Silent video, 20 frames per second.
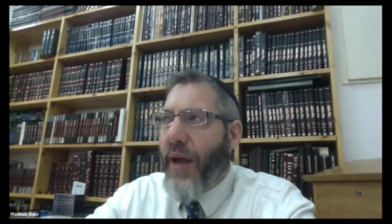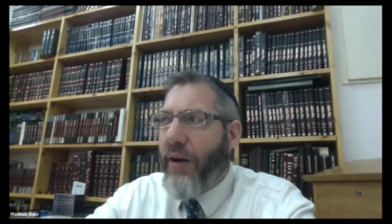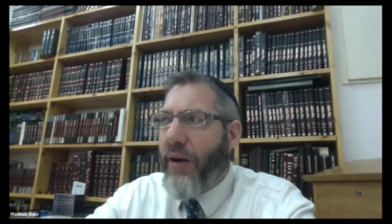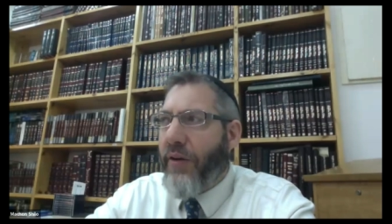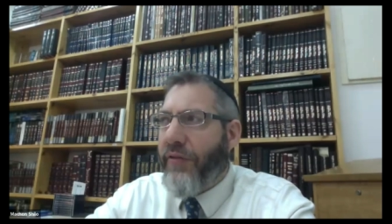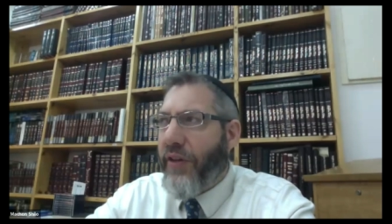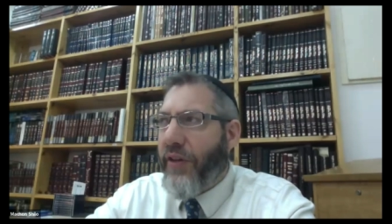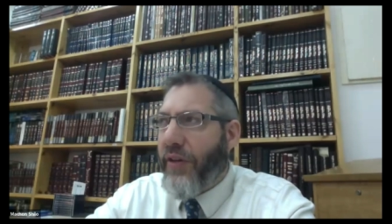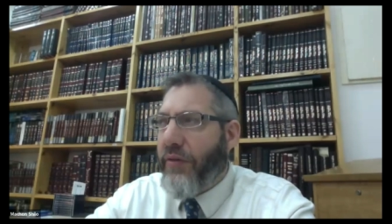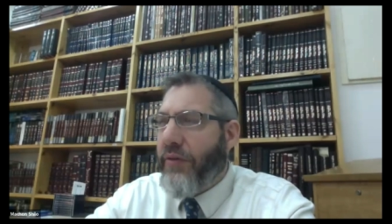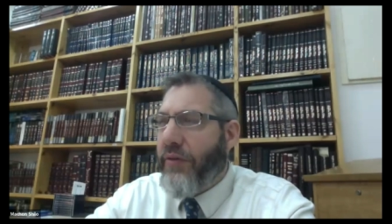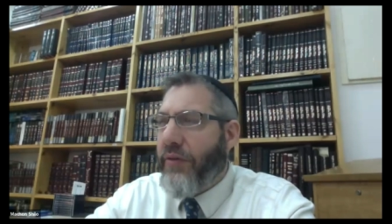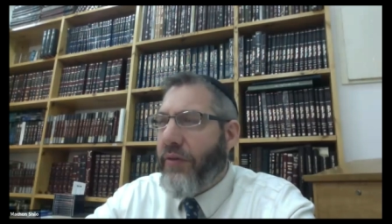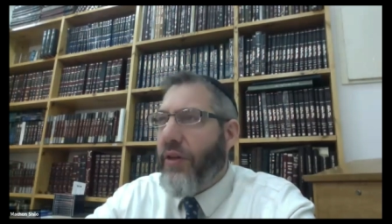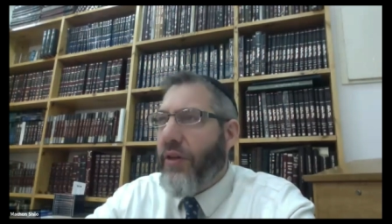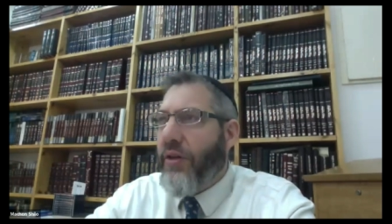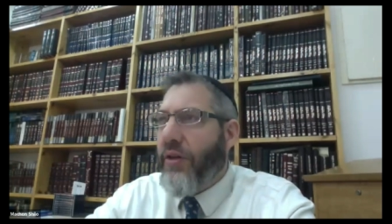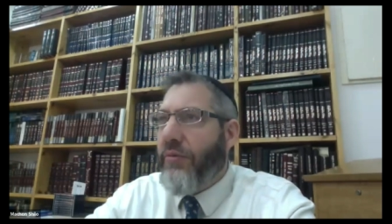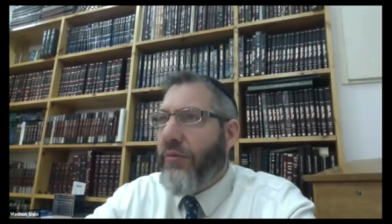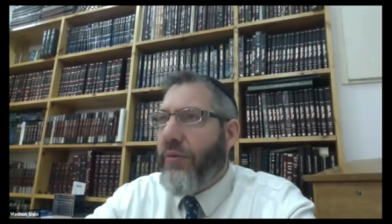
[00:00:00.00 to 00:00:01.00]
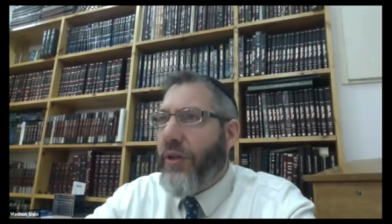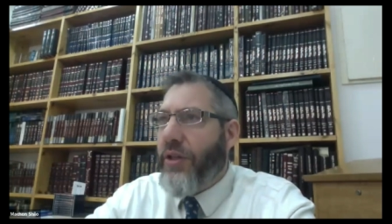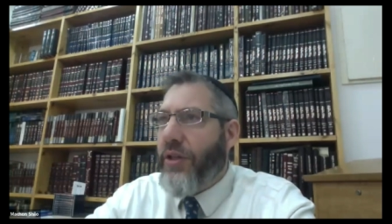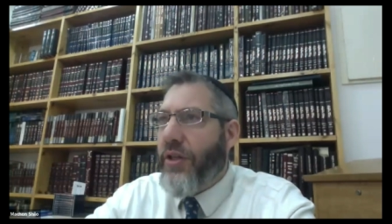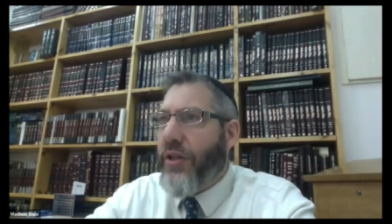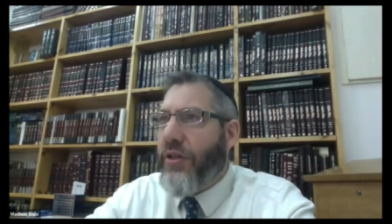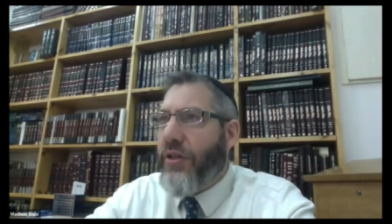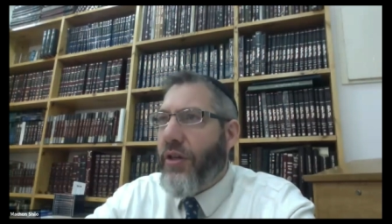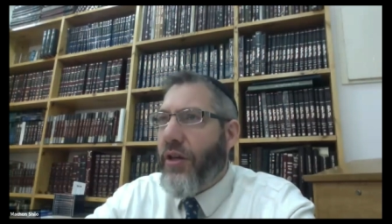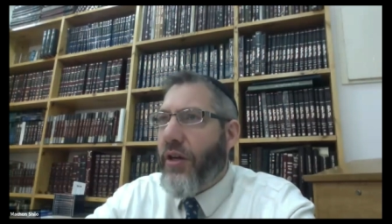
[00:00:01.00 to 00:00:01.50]
paraffin, which
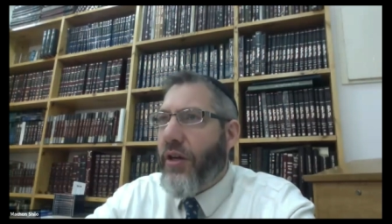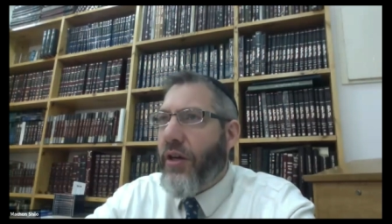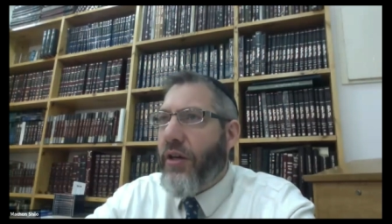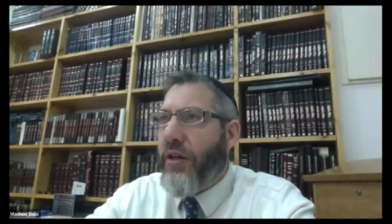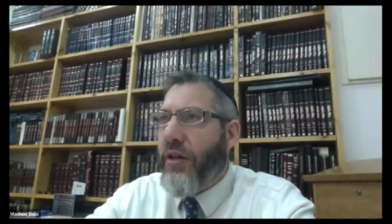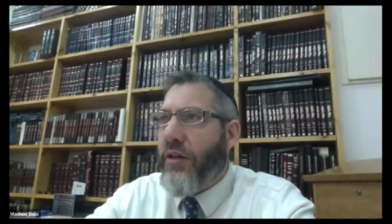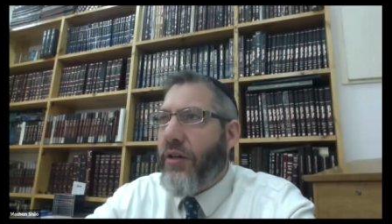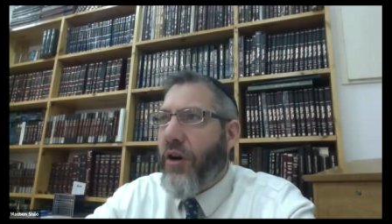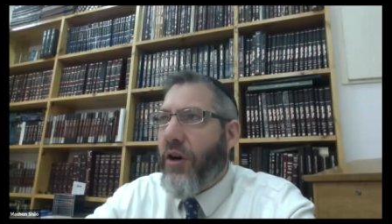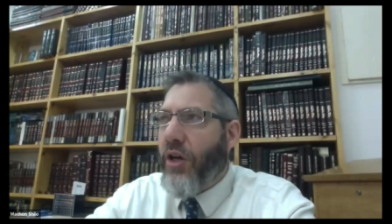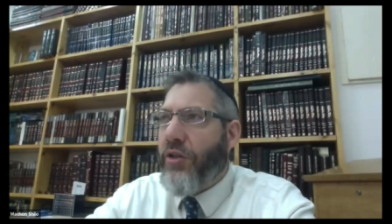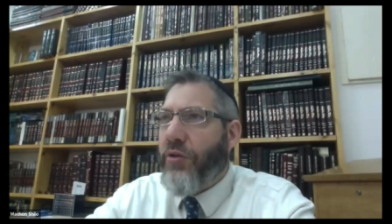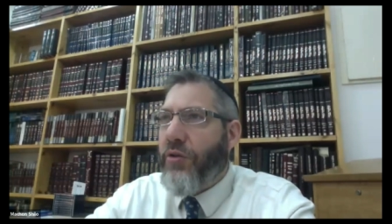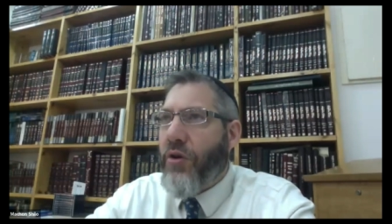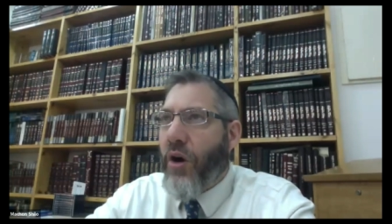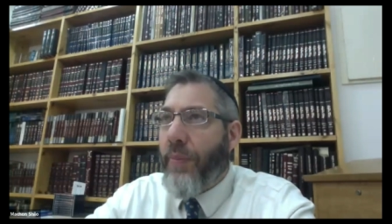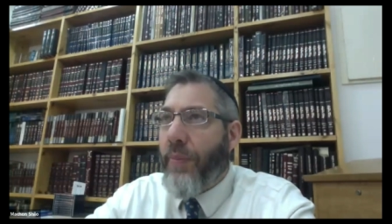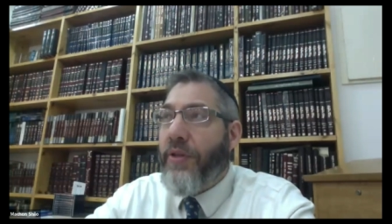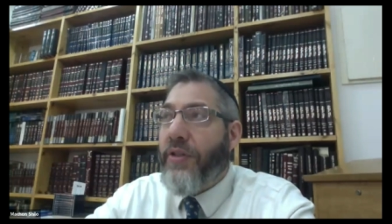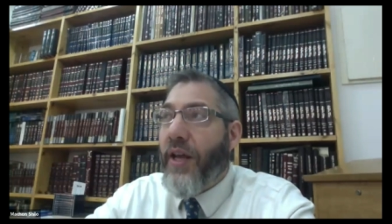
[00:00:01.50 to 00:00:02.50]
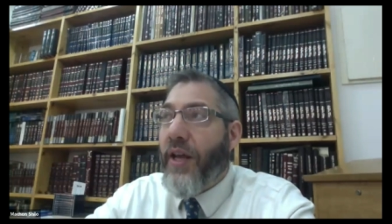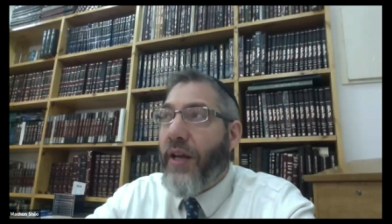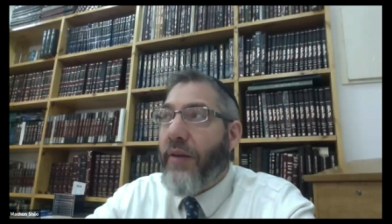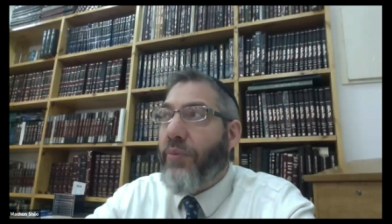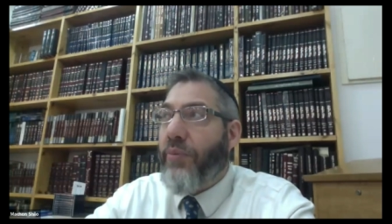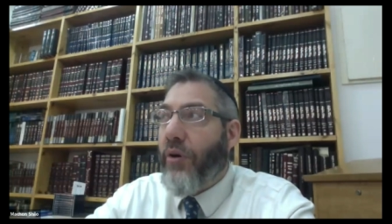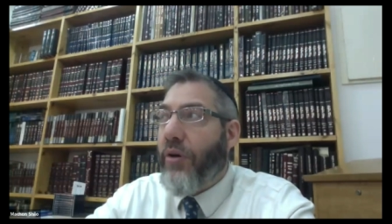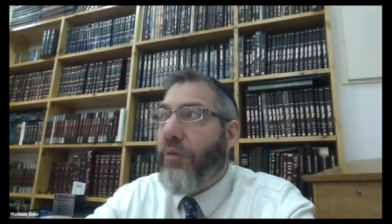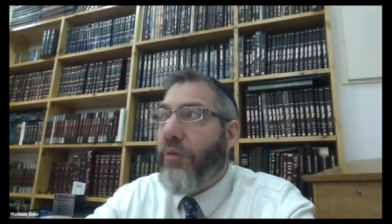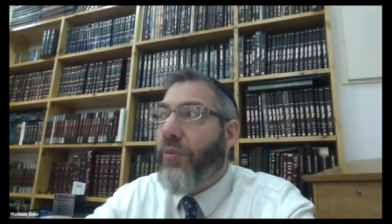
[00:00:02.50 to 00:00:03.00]
is hydrocarbons that
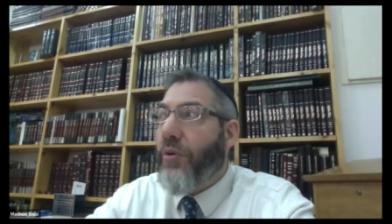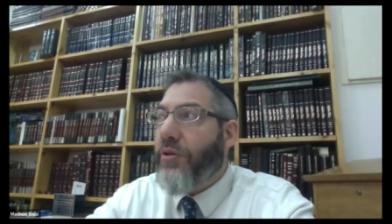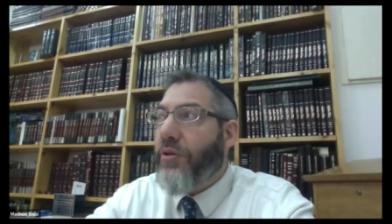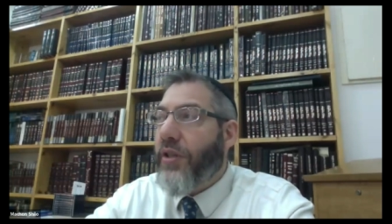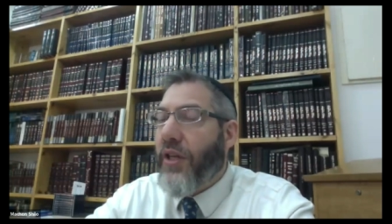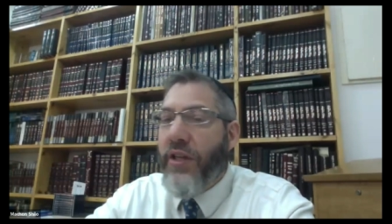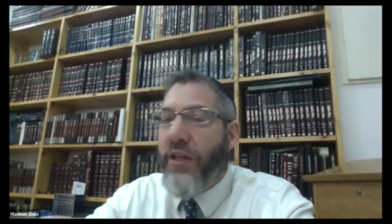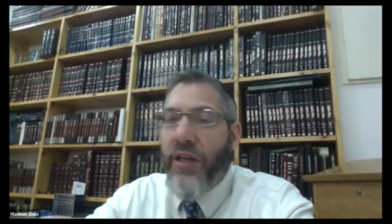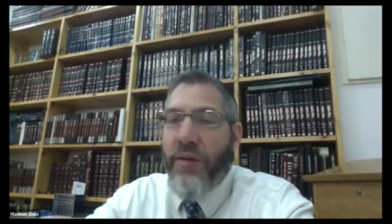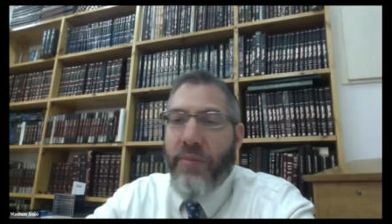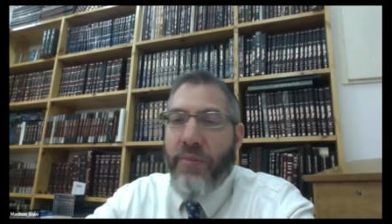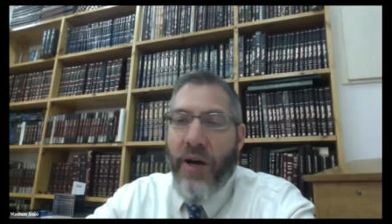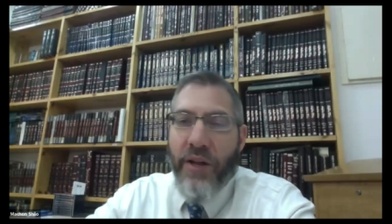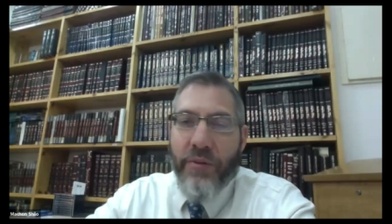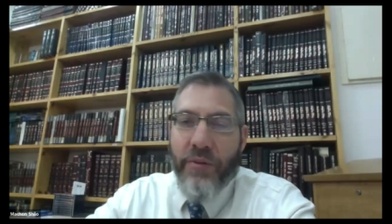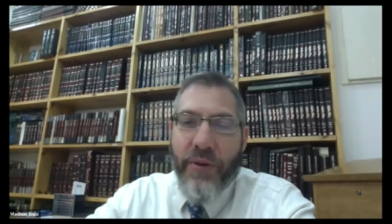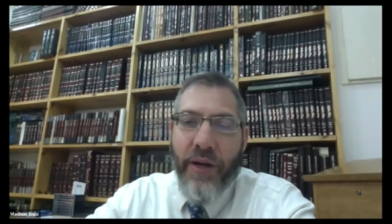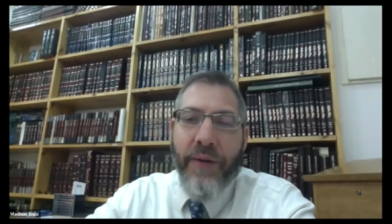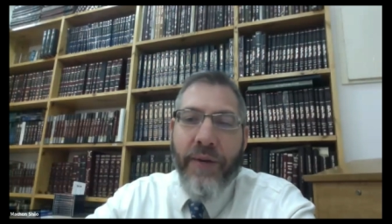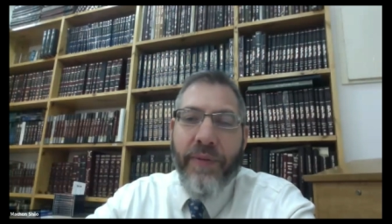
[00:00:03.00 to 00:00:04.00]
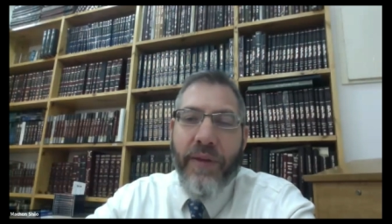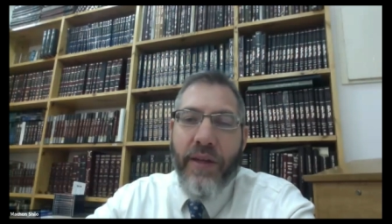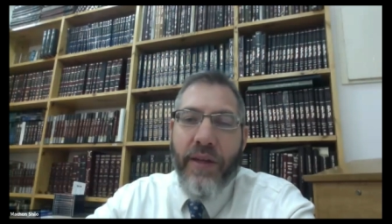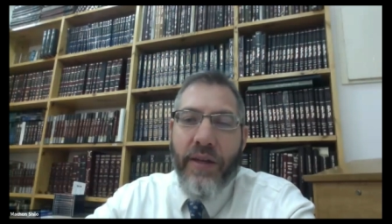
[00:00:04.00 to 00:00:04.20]
burn mostly clean, by the way.